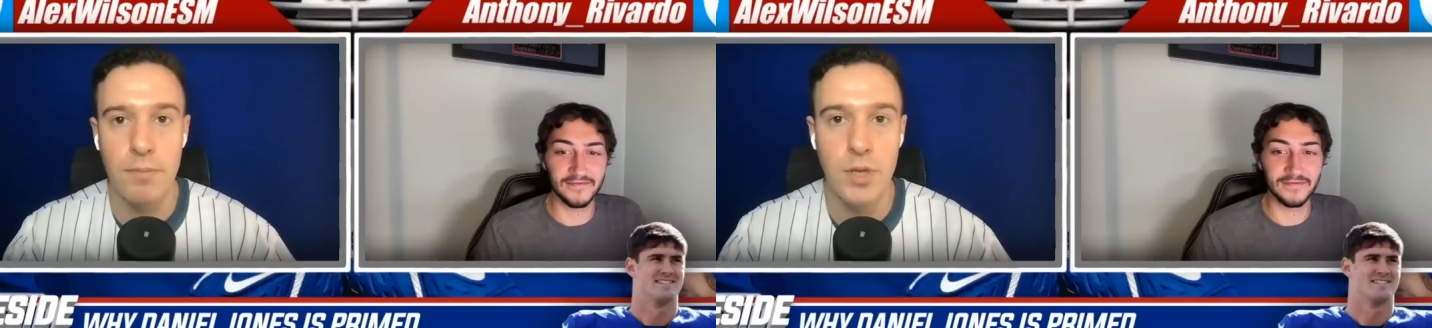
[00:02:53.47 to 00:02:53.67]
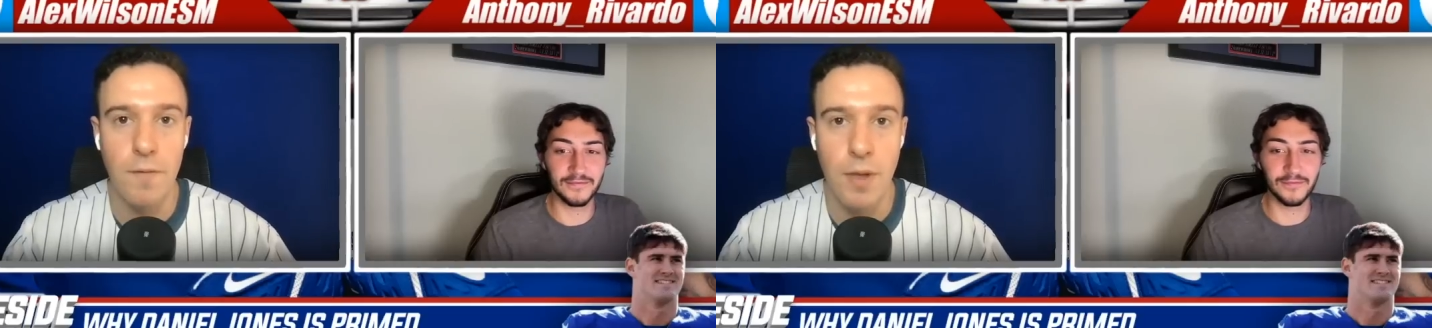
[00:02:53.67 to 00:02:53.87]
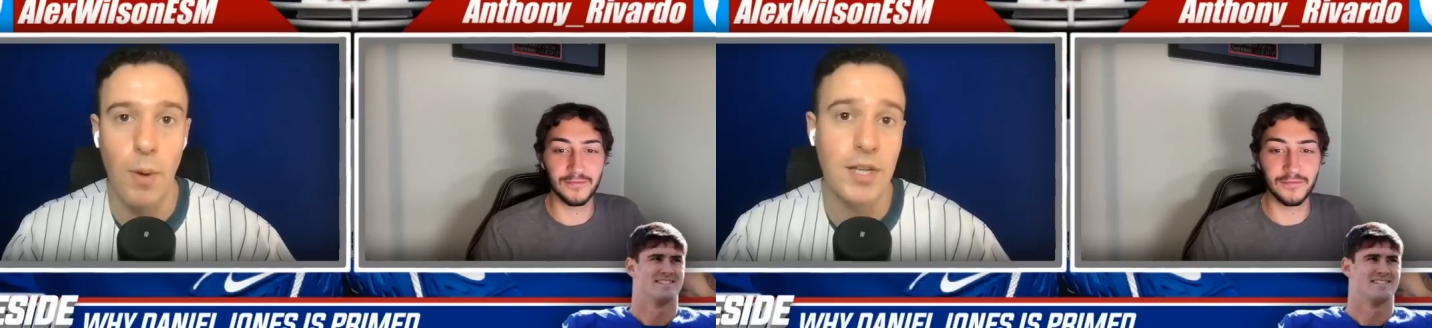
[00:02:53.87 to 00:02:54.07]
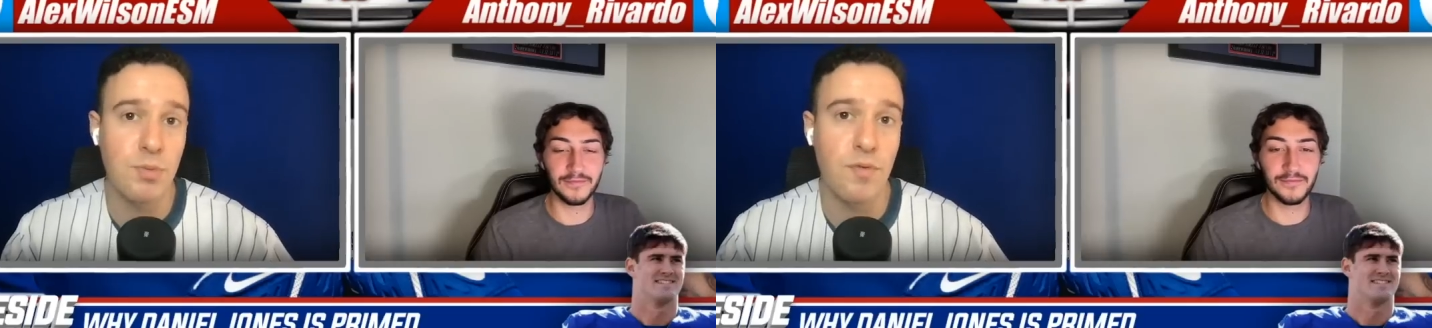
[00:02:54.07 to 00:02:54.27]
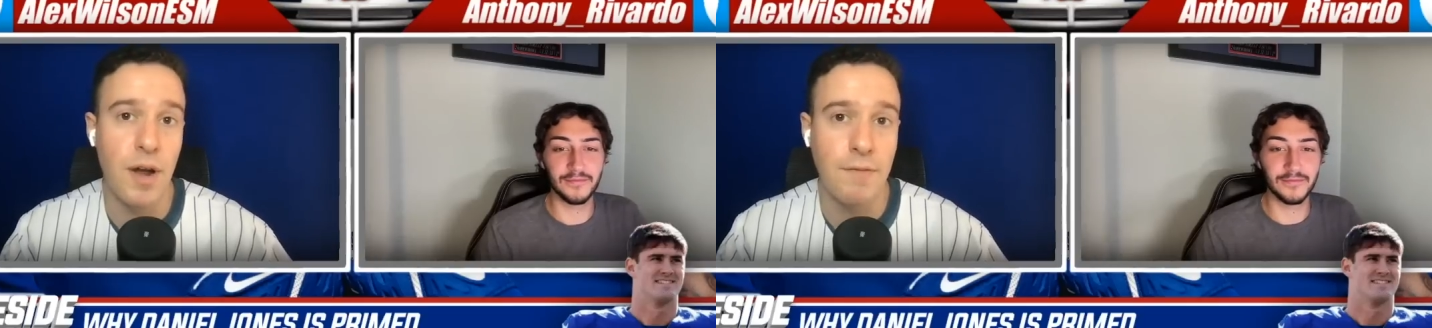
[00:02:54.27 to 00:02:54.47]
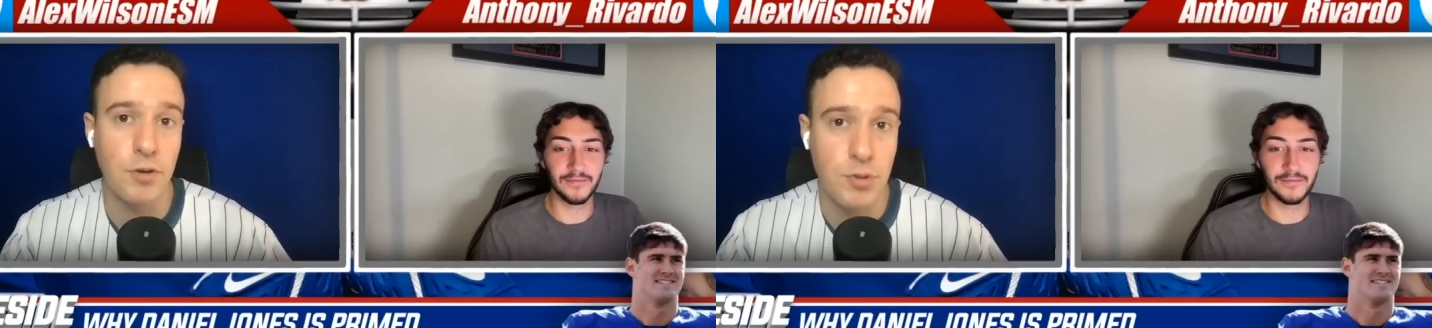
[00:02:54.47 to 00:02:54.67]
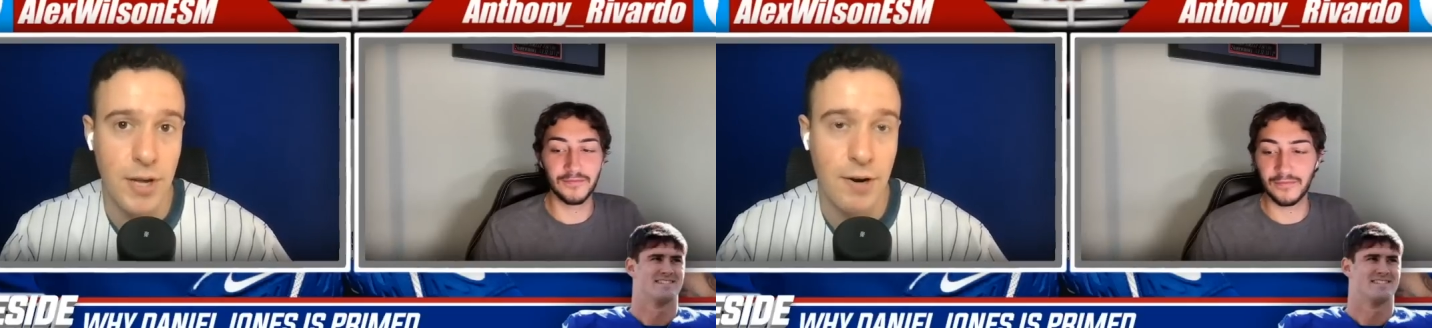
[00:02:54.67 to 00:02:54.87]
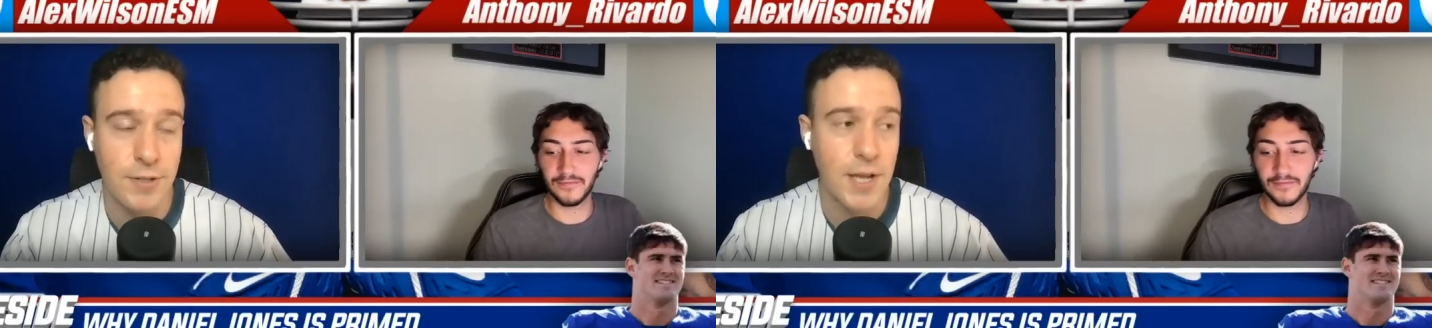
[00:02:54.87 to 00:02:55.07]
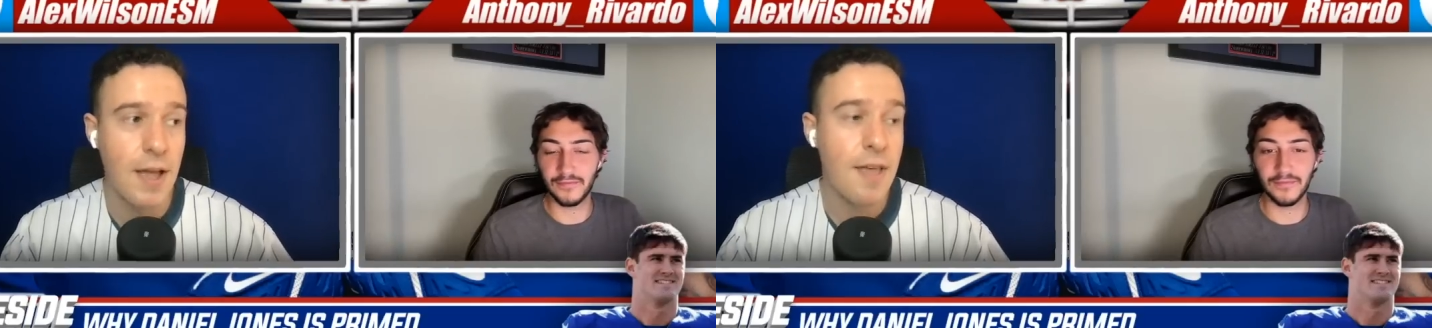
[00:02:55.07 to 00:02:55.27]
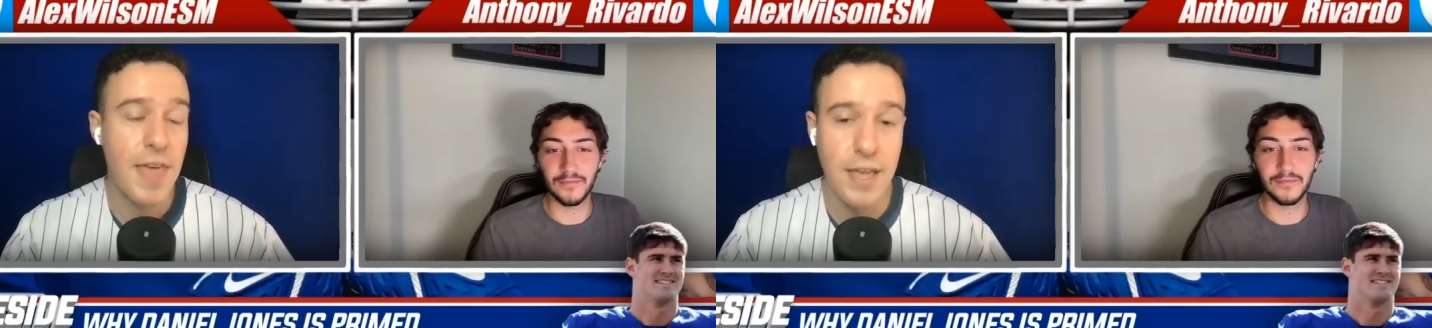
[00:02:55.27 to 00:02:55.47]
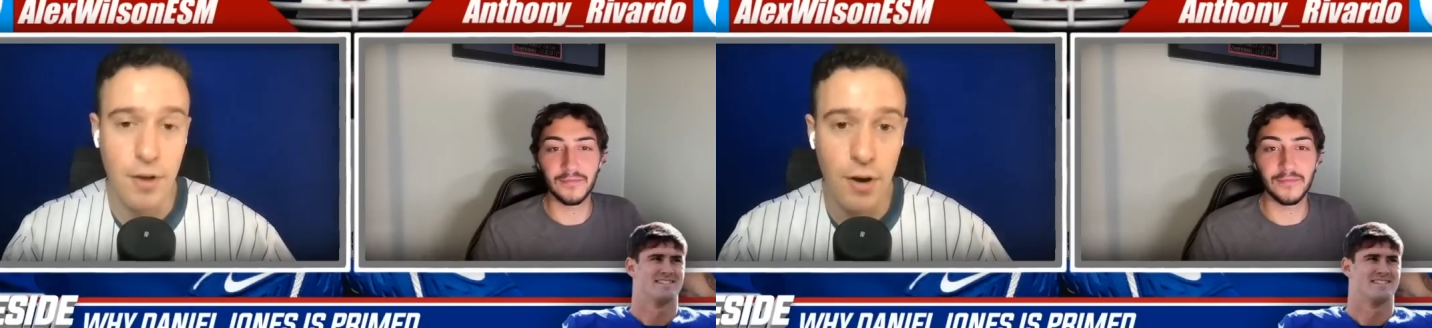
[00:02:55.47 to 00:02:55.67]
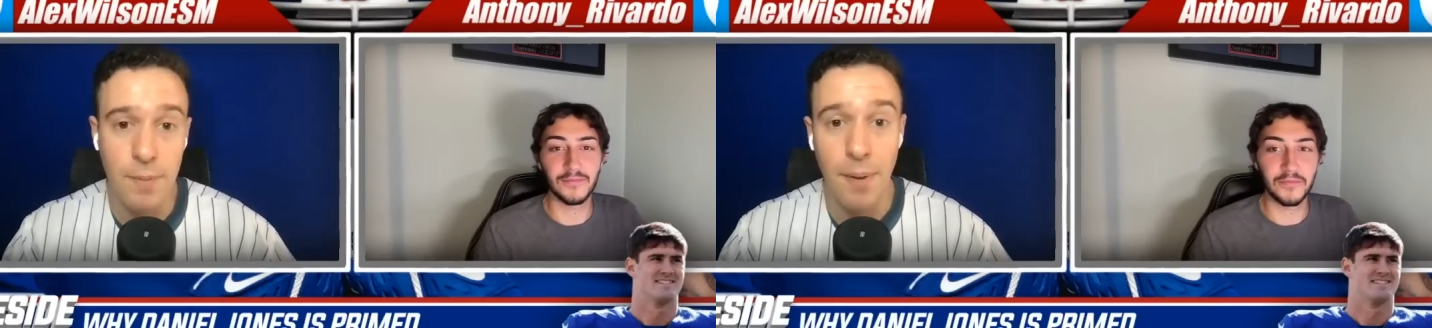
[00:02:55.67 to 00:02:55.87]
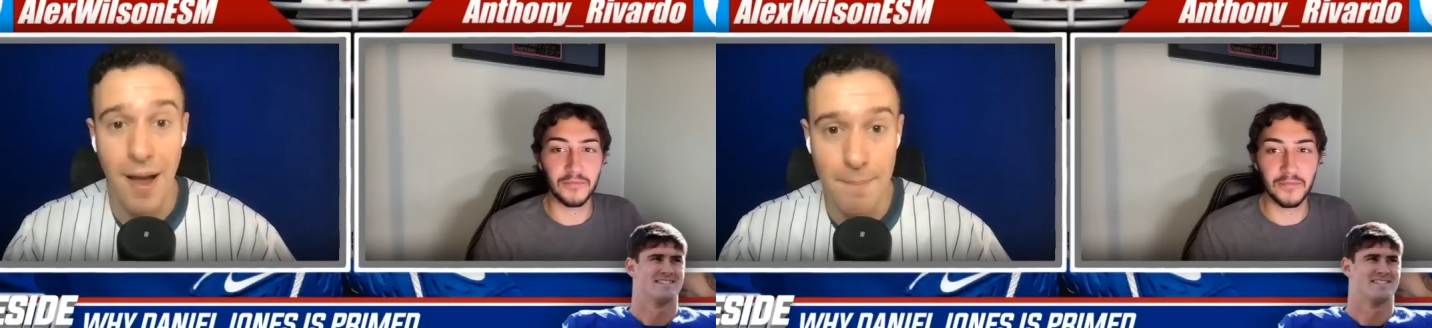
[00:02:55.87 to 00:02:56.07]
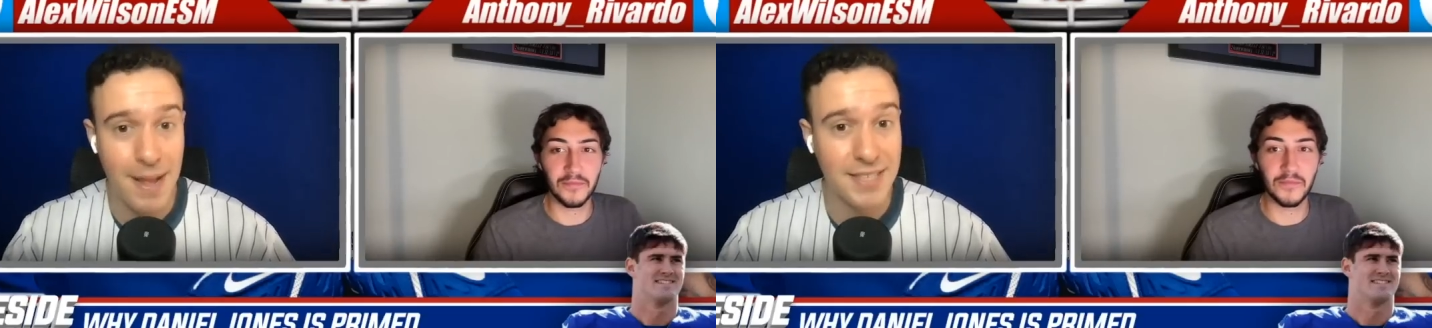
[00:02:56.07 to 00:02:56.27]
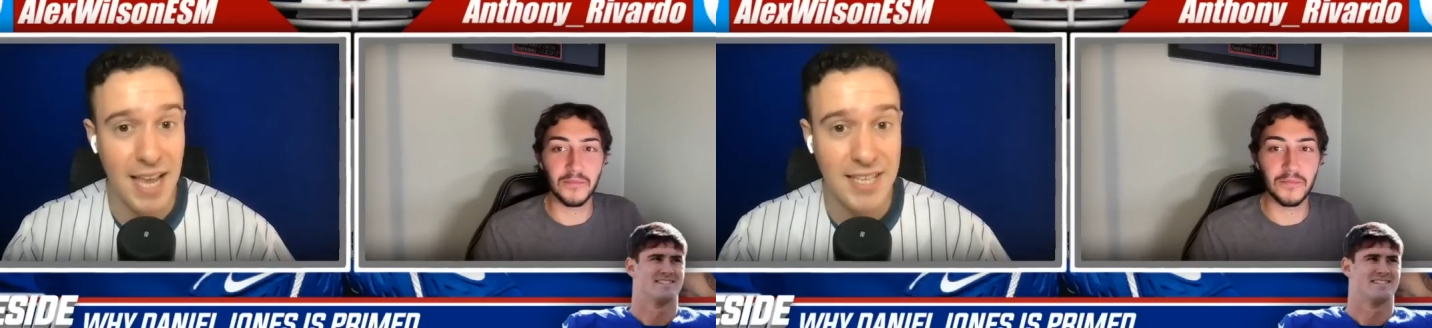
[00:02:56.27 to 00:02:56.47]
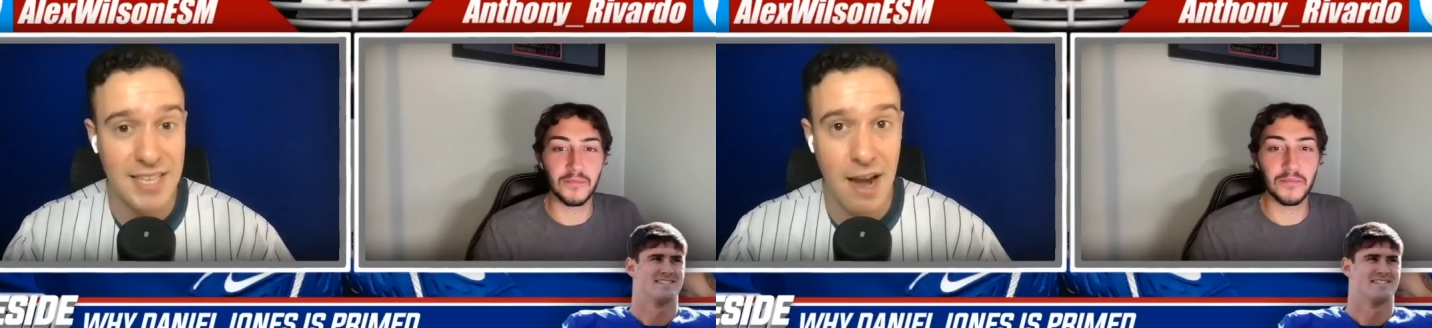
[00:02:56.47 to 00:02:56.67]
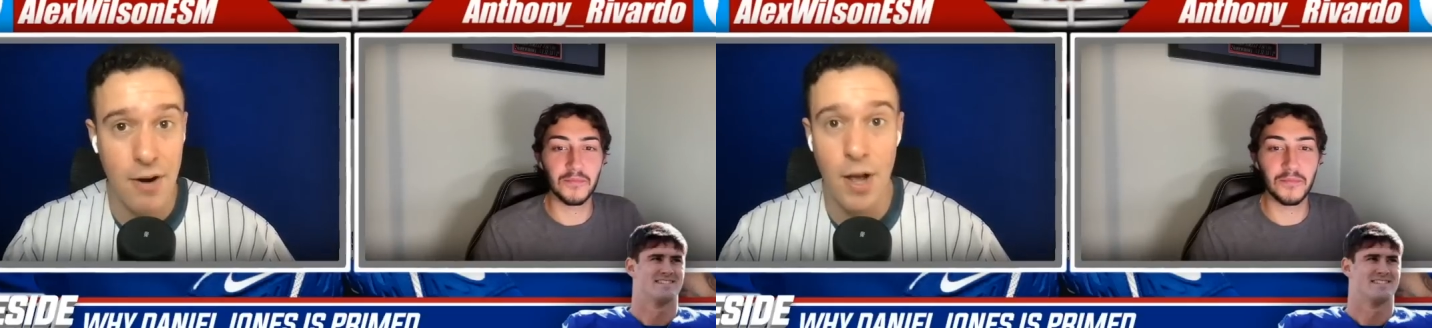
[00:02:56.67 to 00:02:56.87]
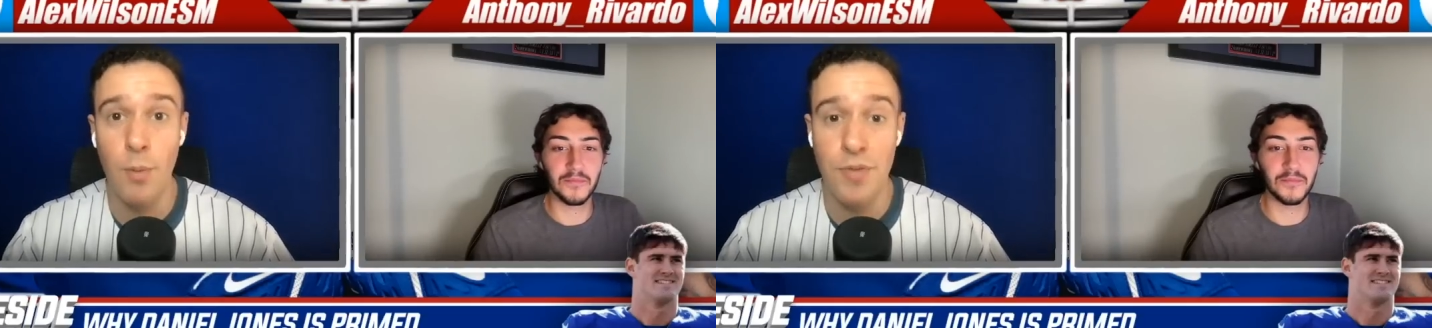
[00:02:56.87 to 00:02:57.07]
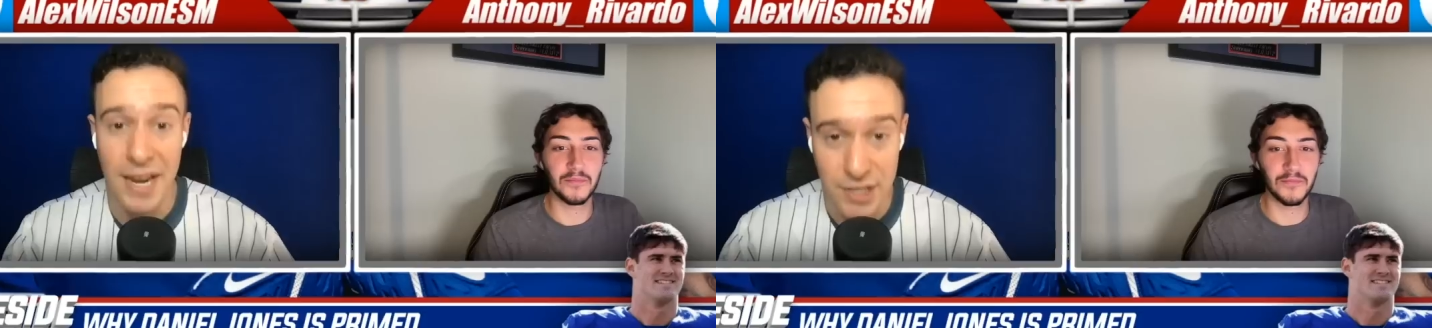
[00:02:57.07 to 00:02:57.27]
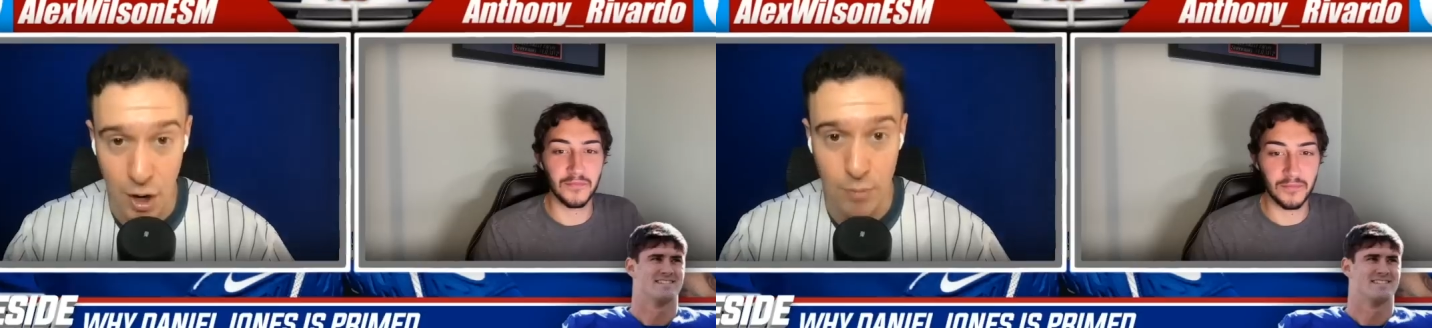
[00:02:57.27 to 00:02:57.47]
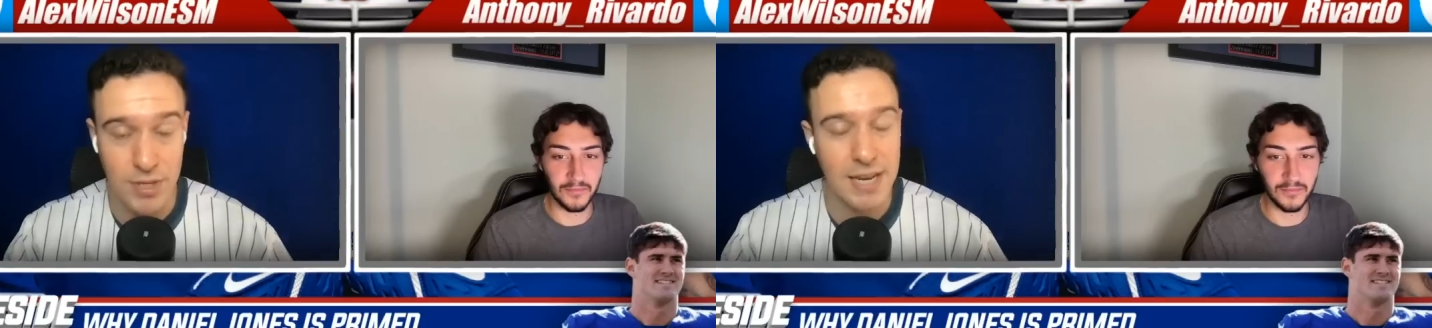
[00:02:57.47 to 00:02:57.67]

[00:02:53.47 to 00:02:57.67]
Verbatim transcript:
Speaker 1: So if they wanted to move on after 2 years, they could. But best case scenario, they don't.